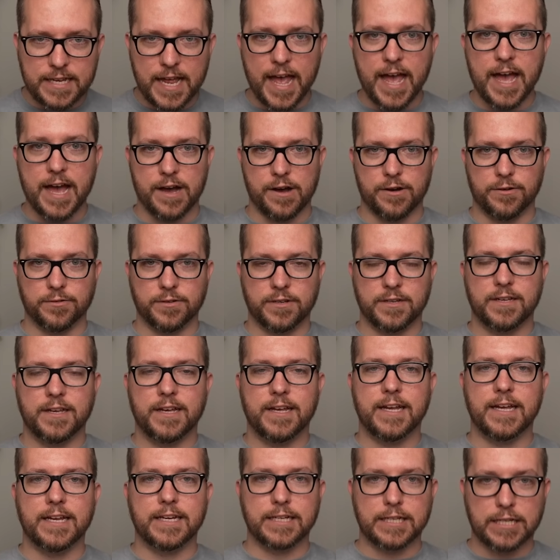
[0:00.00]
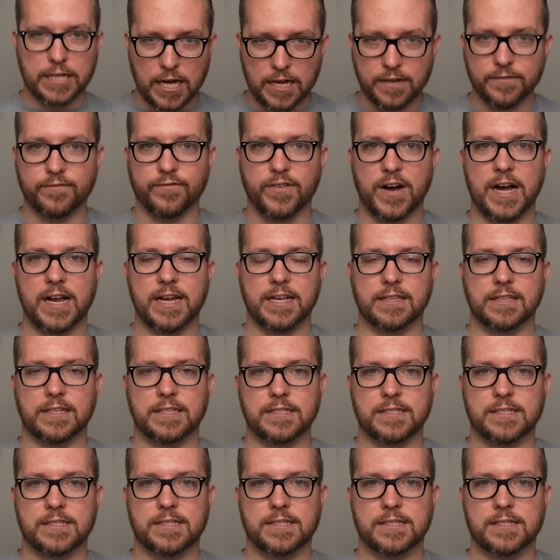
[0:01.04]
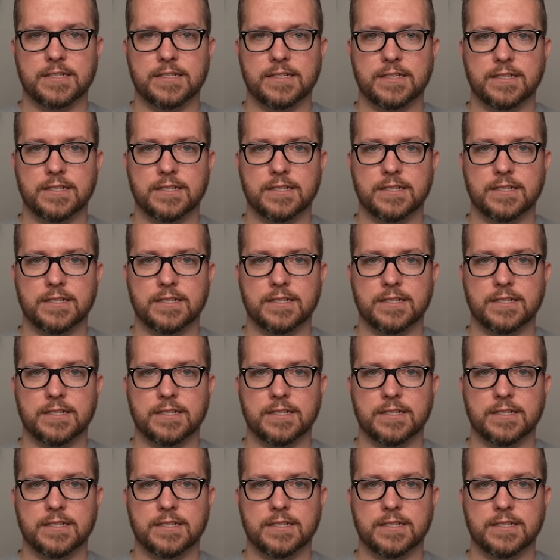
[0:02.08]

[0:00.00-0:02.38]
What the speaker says: down in gun violence